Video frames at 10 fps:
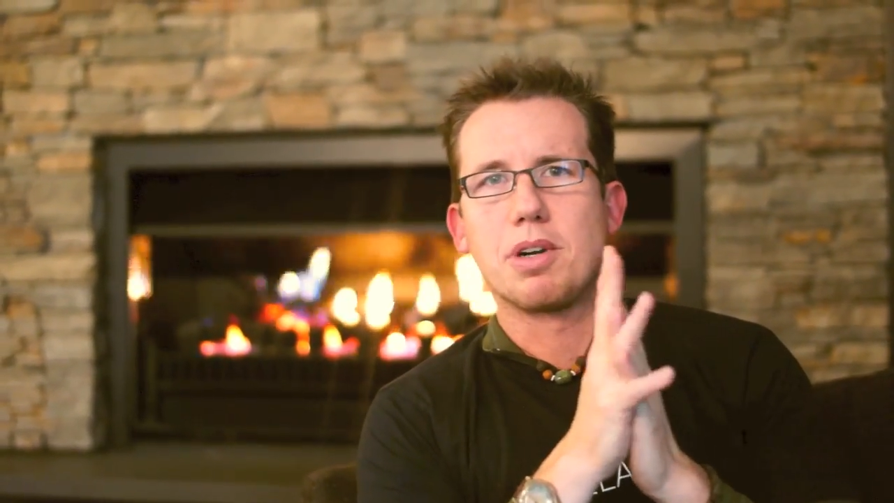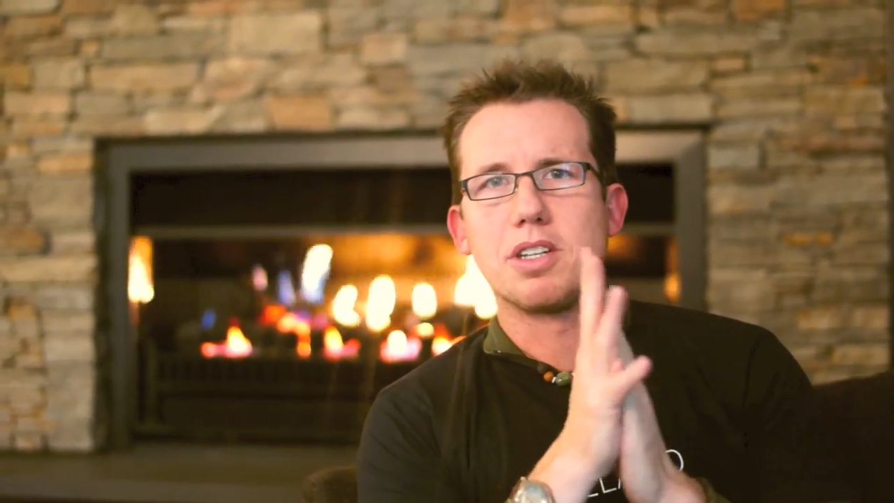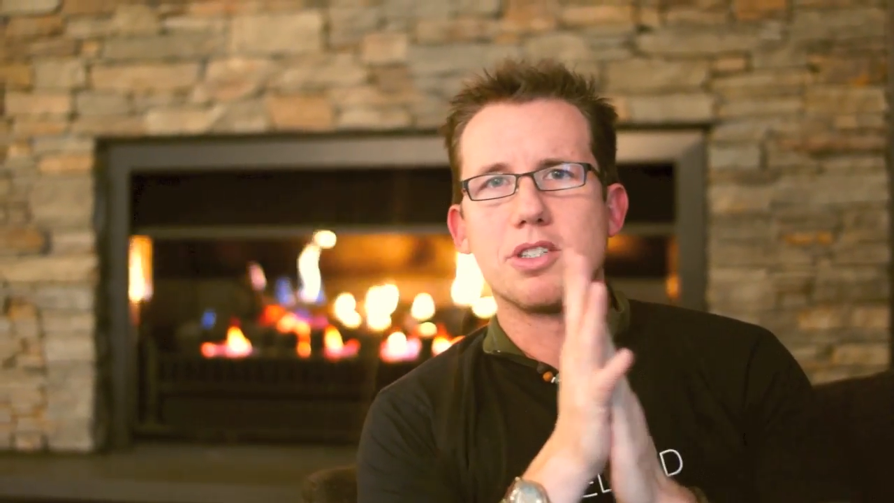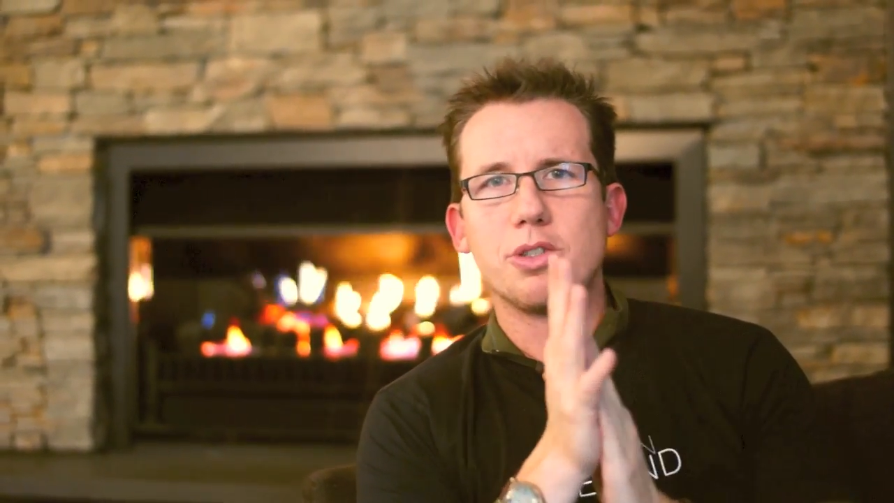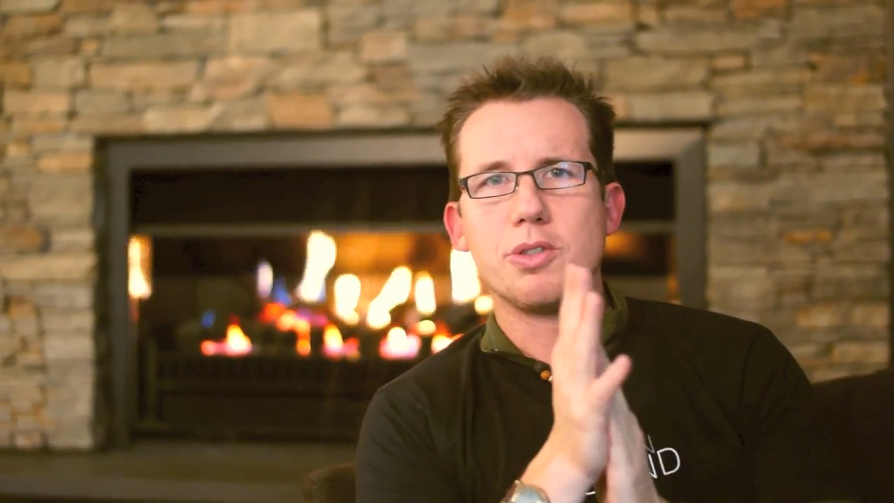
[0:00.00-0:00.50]

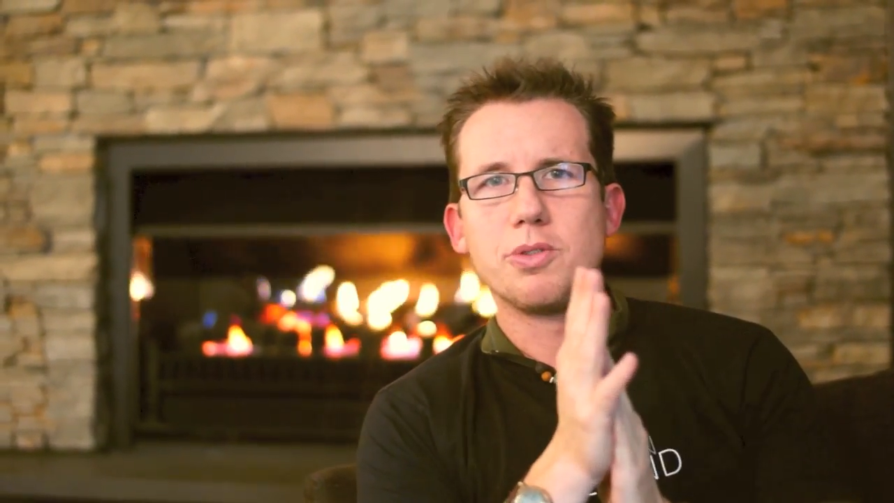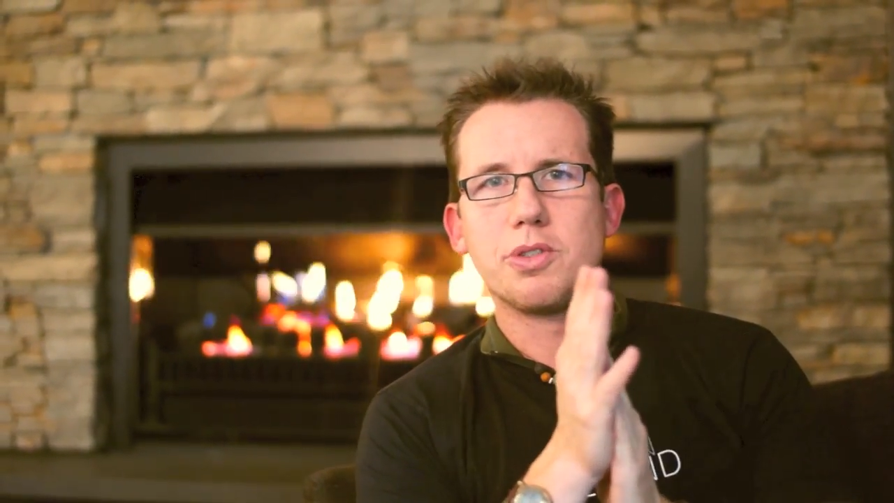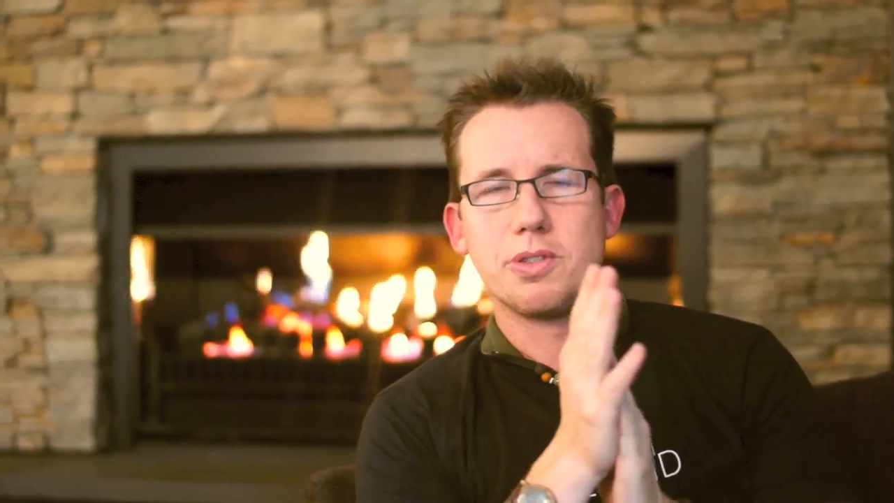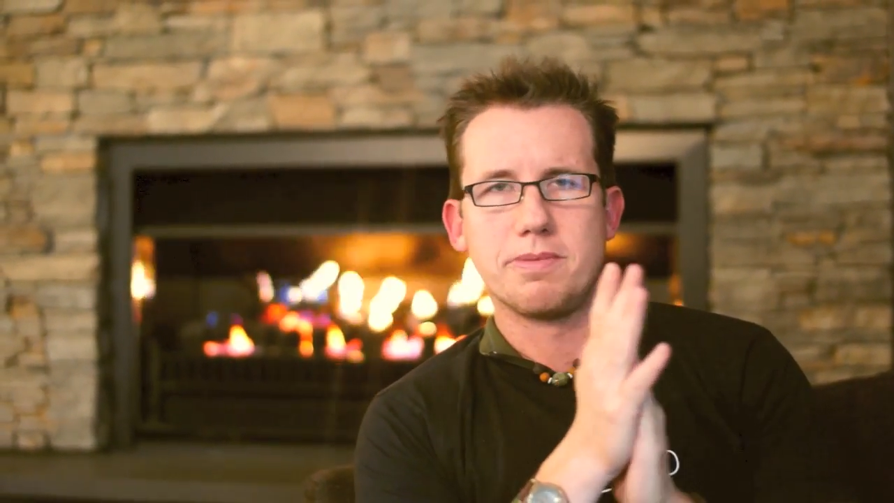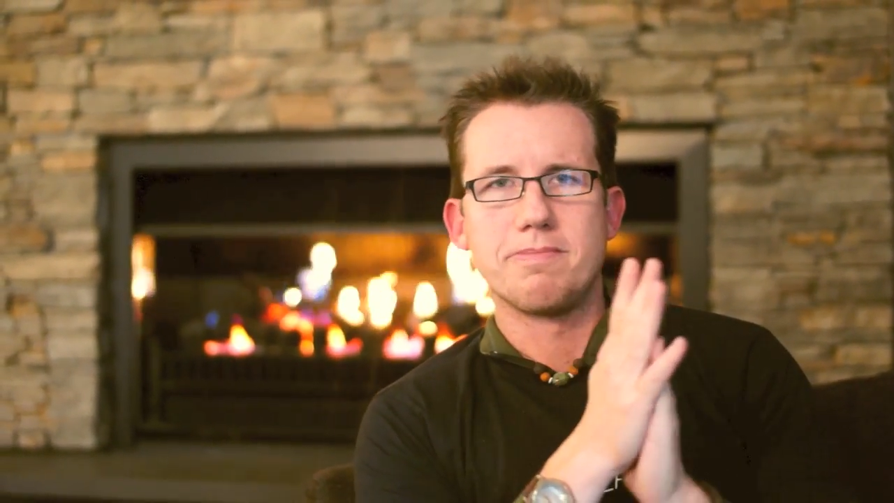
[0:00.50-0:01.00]
part 2
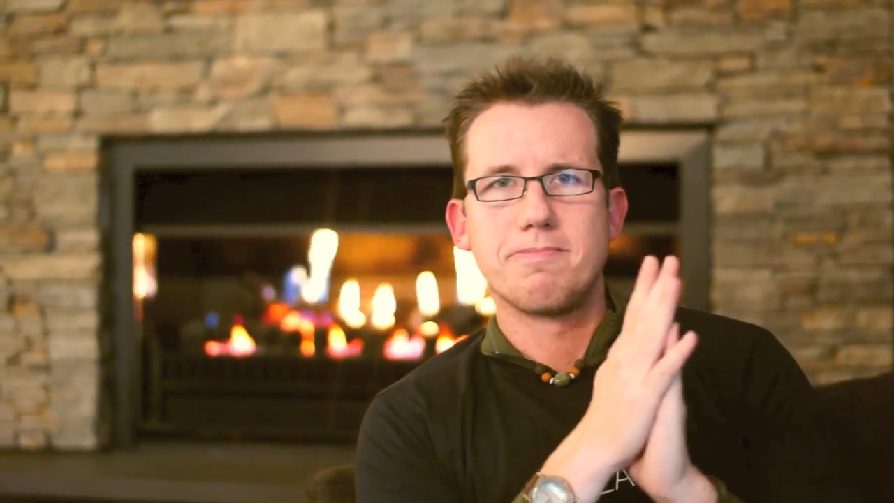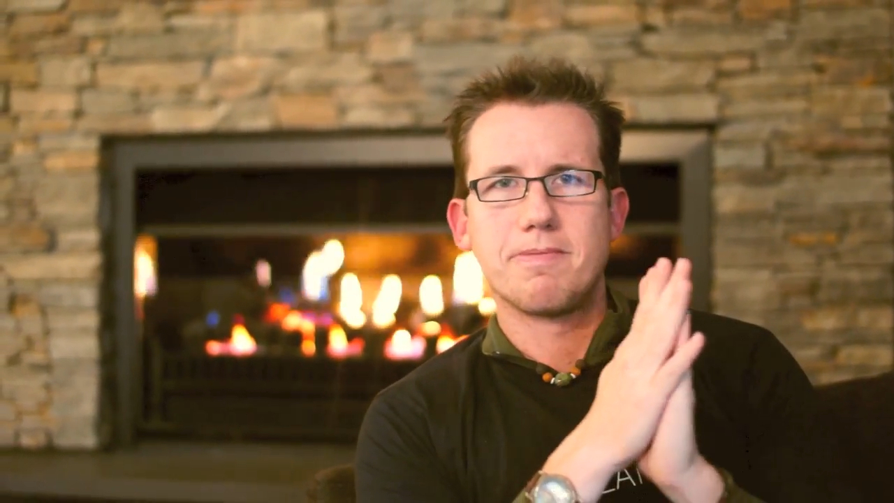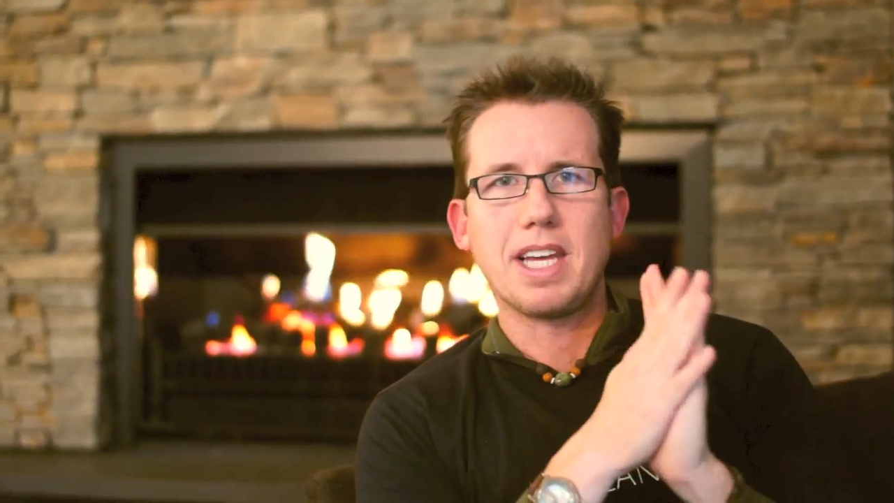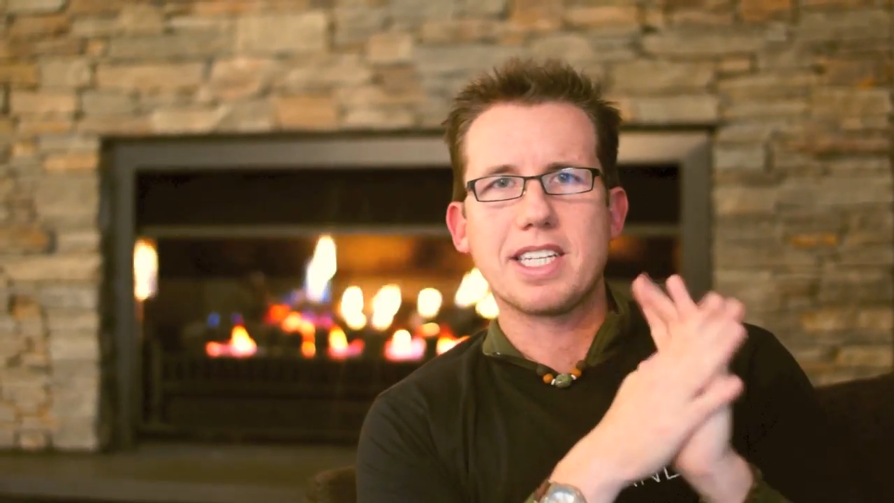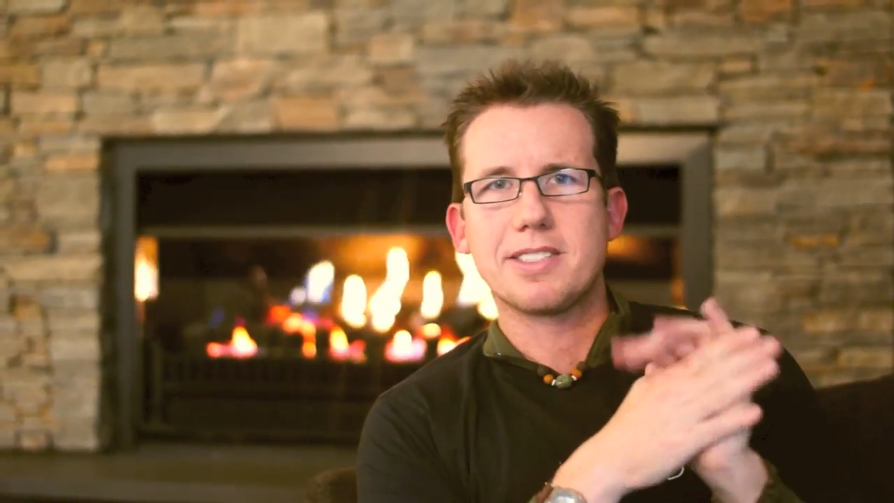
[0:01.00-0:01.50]
soon.
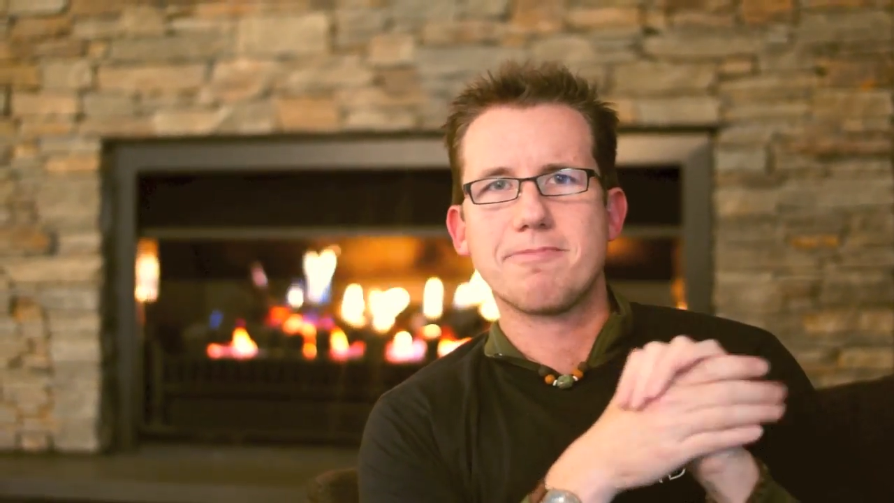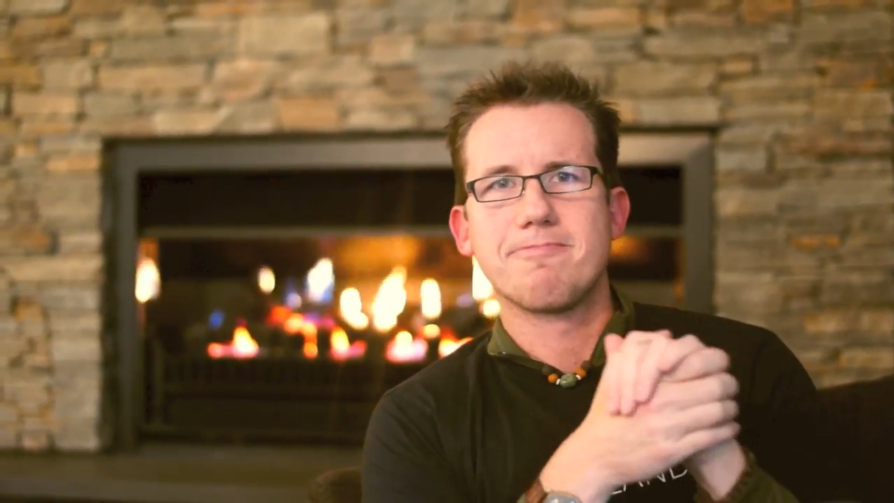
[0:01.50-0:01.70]
Thanks.